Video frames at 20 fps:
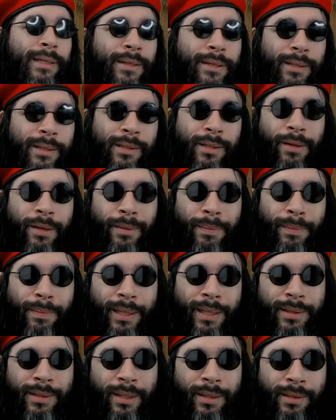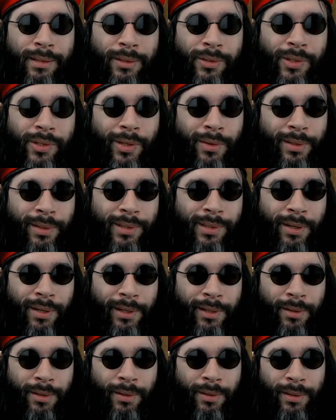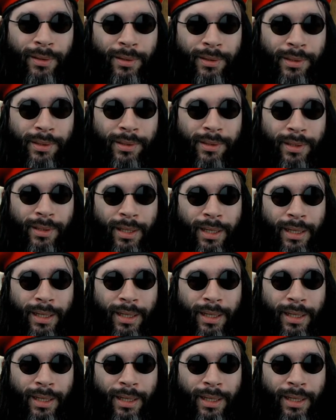the Sun better. So solar cycles,